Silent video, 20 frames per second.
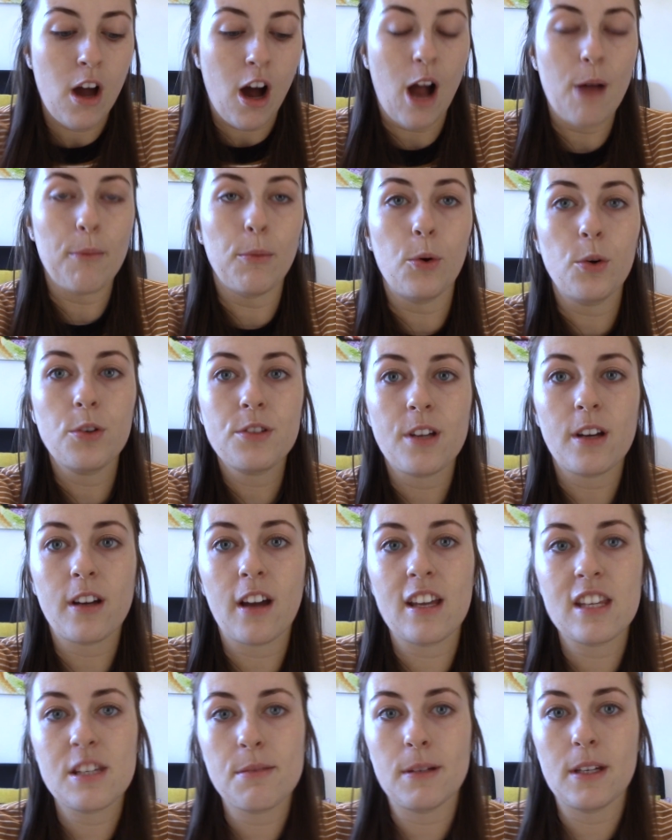I'm also
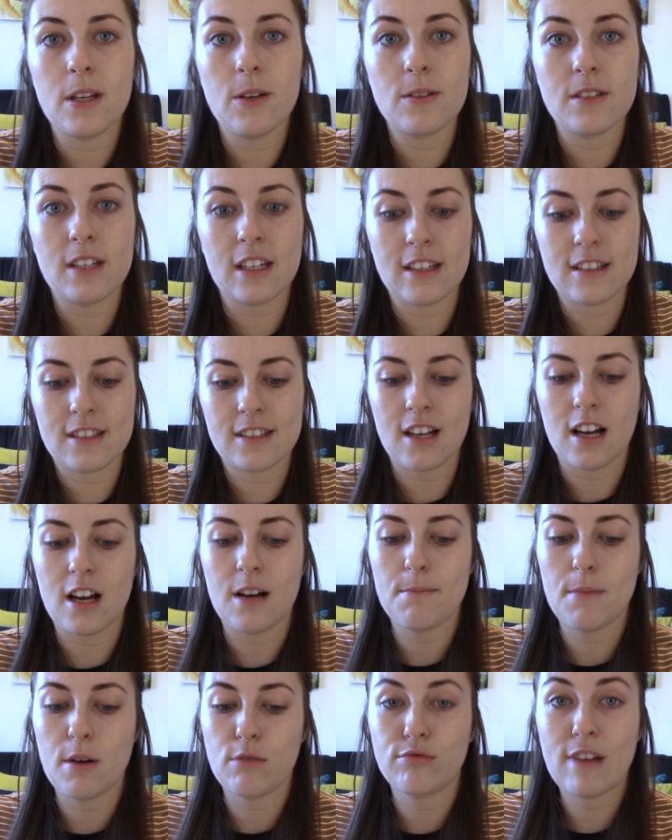going to be using
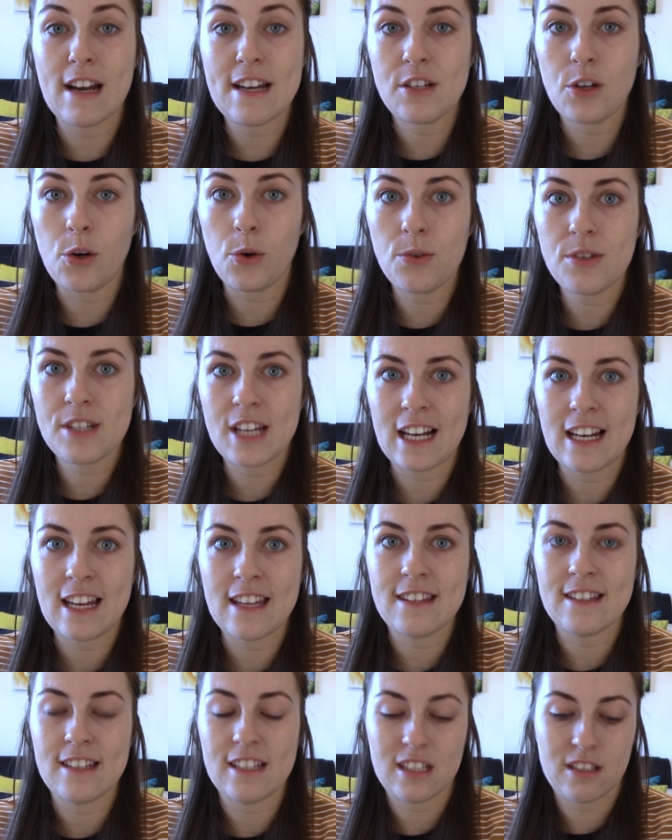some red contact
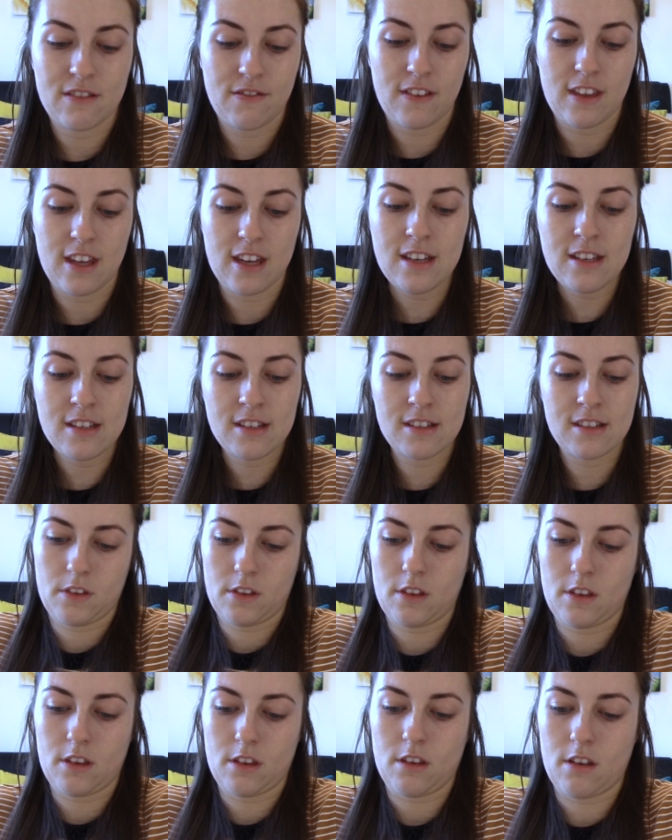lenses for this.
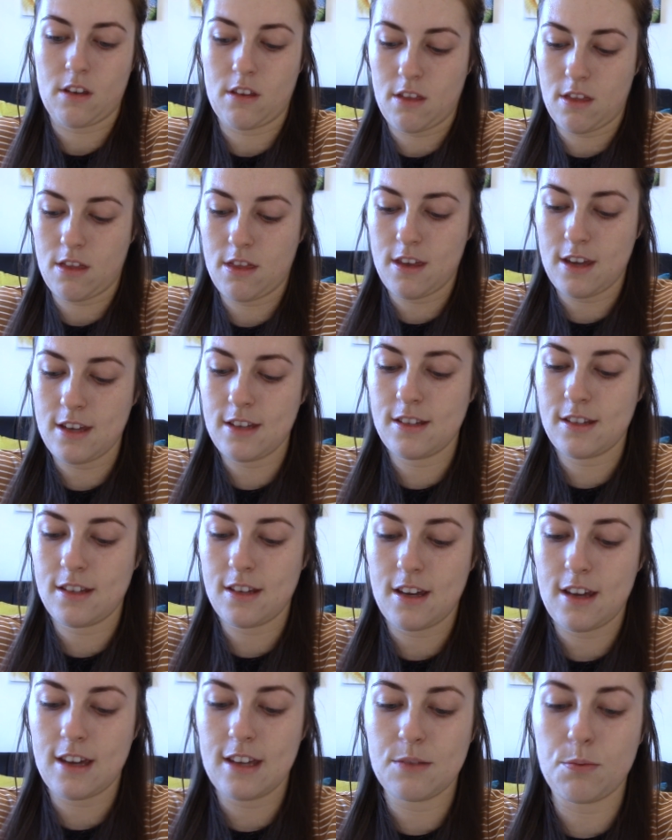This
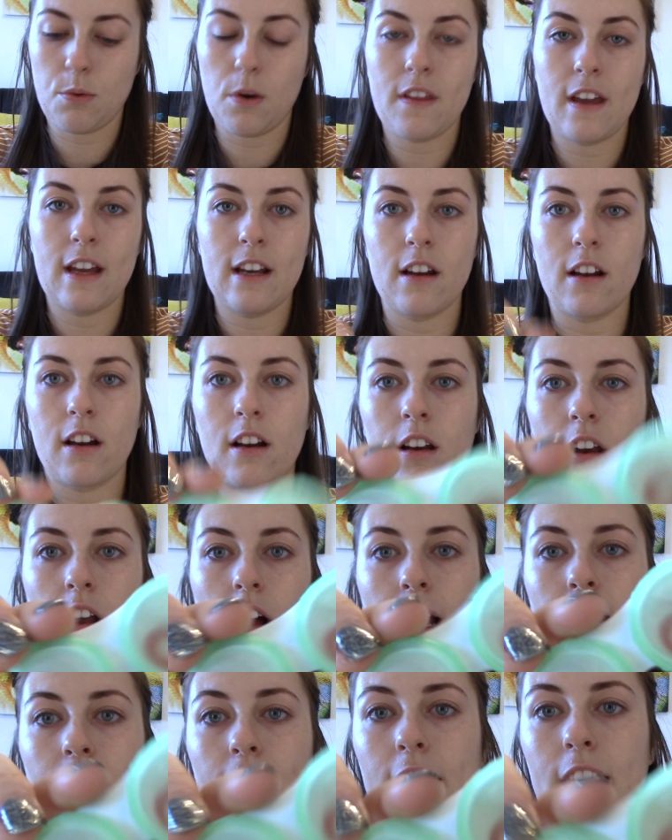is what they look
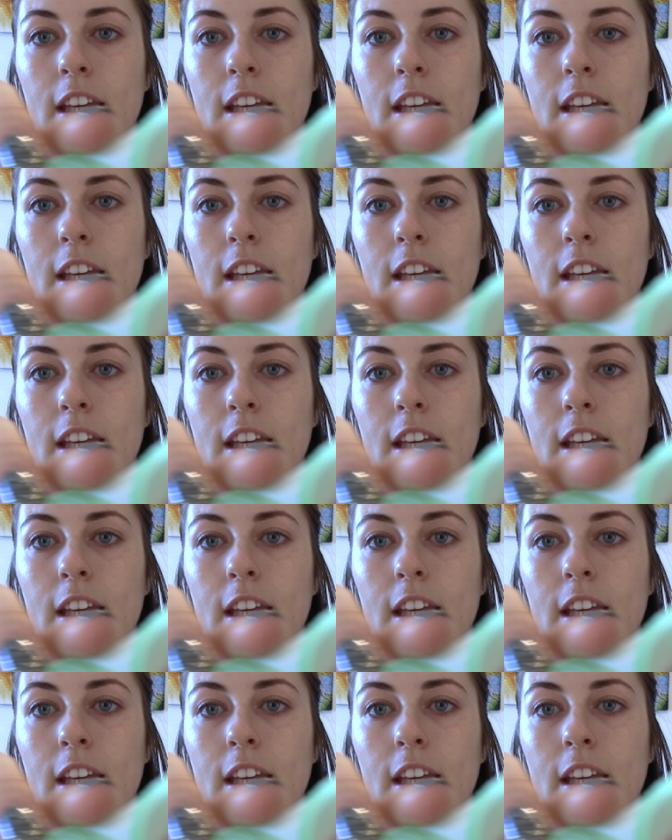like.